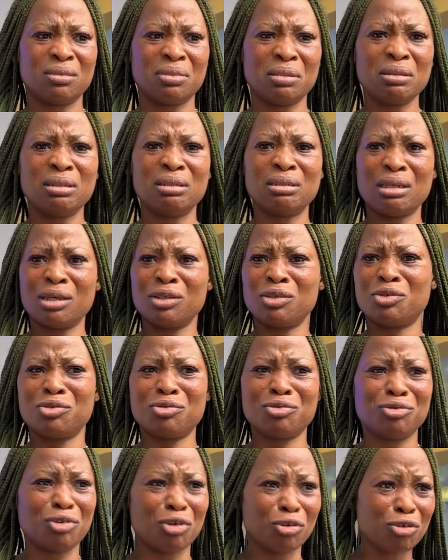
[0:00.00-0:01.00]
What did I do?
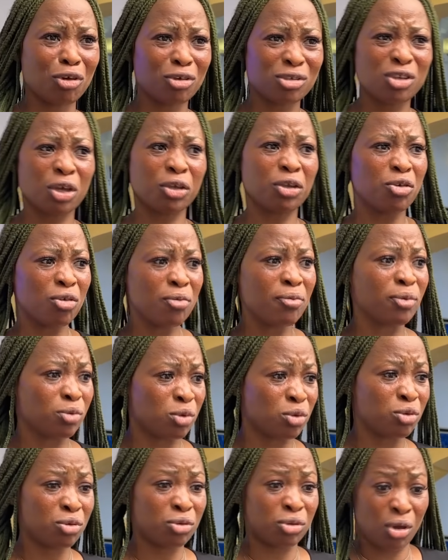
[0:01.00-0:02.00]
You, your security,
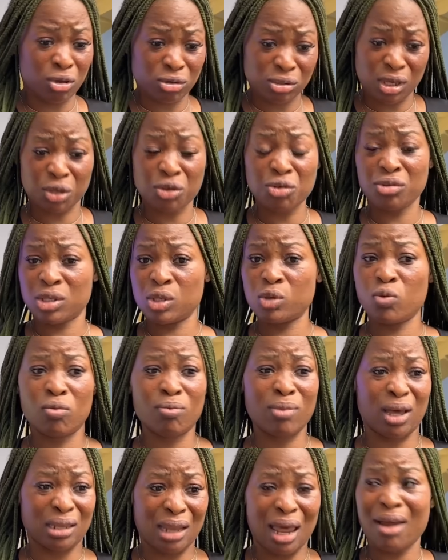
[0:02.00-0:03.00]
your security
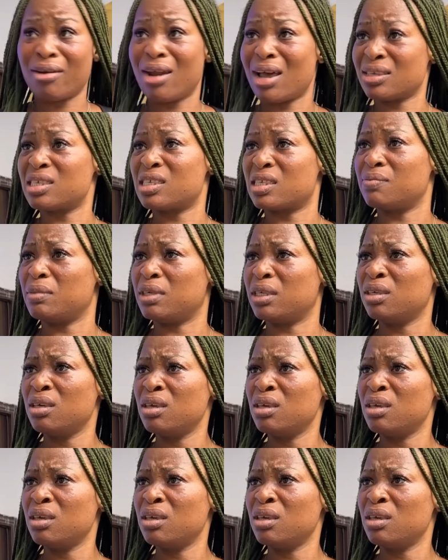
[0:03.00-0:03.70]
woman harassed me.